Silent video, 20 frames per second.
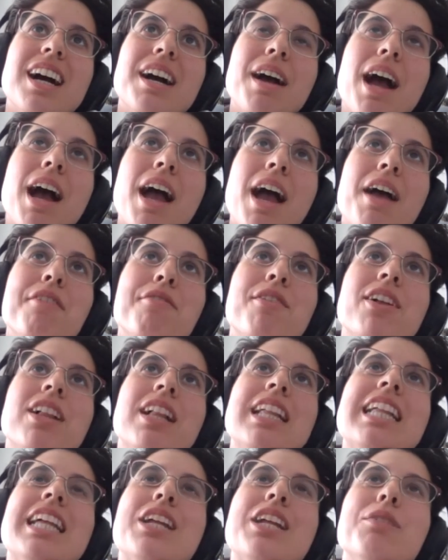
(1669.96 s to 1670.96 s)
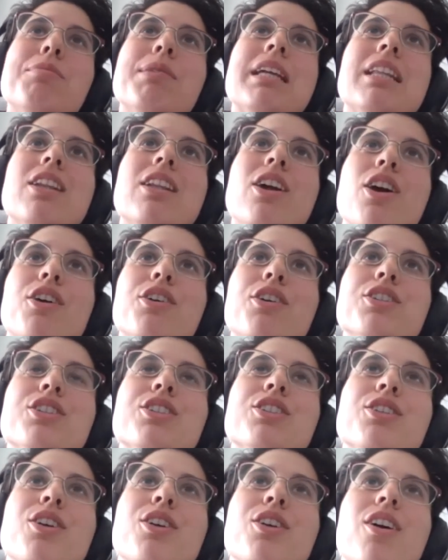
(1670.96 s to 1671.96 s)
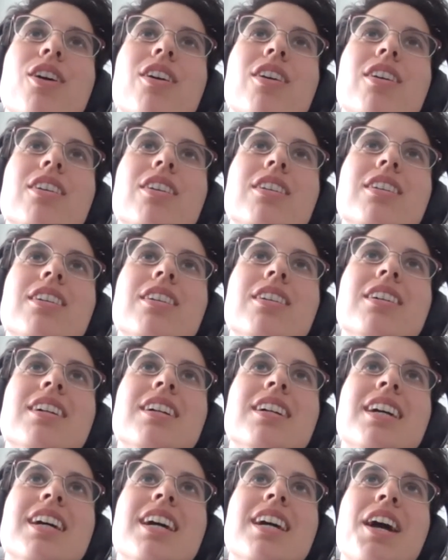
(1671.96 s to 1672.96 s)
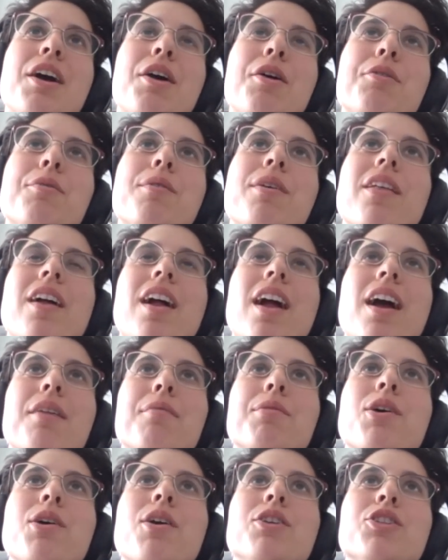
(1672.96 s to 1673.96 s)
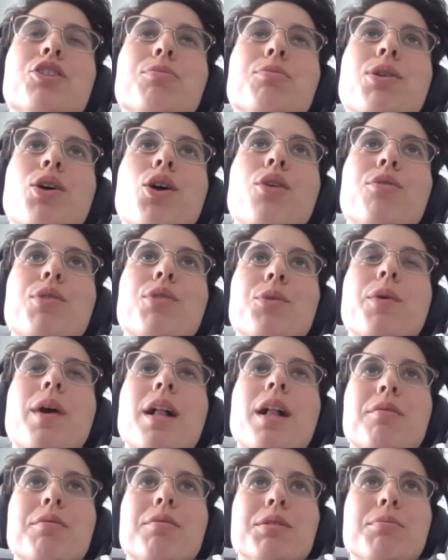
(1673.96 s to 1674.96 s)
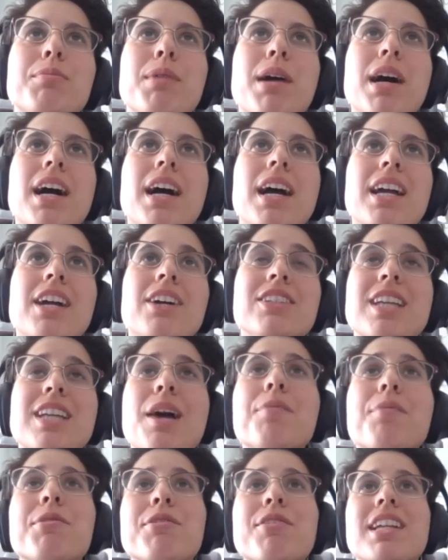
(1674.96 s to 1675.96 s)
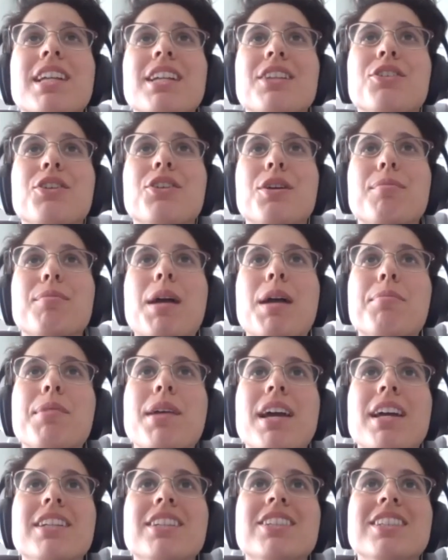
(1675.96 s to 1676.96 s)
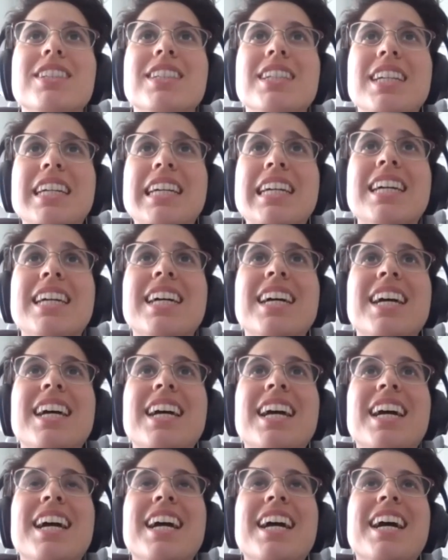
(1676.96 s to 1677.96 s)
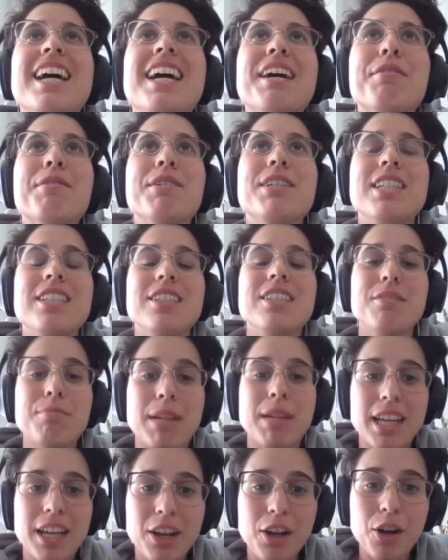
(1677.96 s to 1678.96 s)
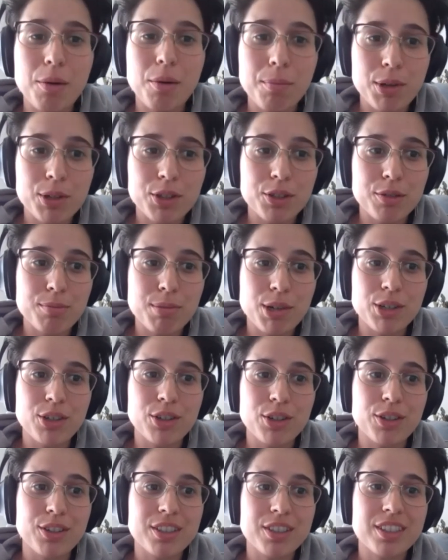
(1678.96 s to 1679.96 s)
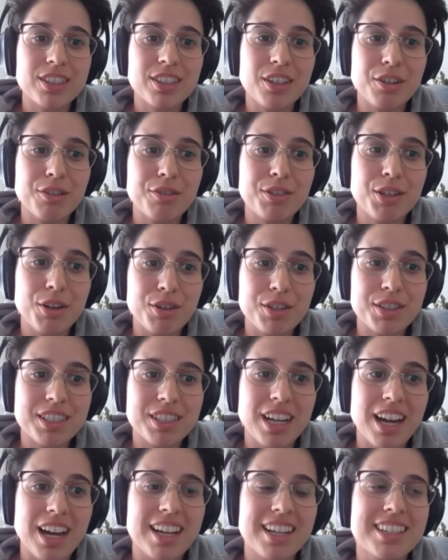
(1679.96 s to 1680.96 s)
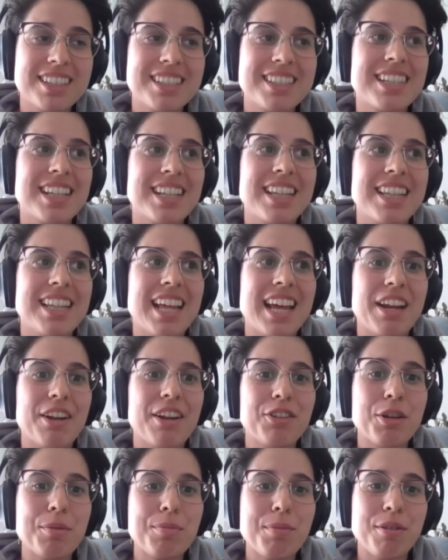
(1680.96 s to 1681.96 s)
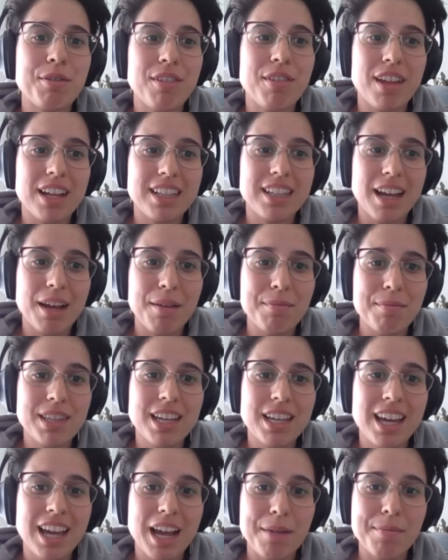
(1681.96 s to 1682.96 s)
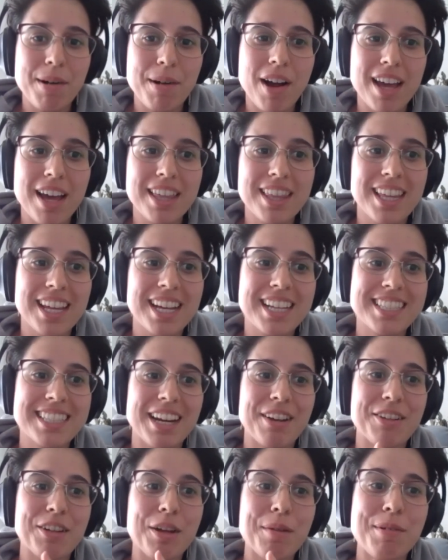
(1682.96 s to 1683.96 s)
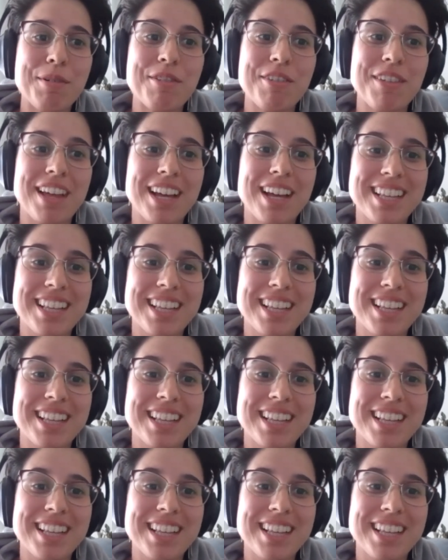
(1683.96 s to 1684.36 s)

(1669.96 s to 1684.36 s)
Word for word: I feel a little bit lost on whether I'm going to be overwhelmed by, because I'm already doing my PhD, which is on making computer models of neuroscience. And then on top of that, I'm thinking about ethics. And on top of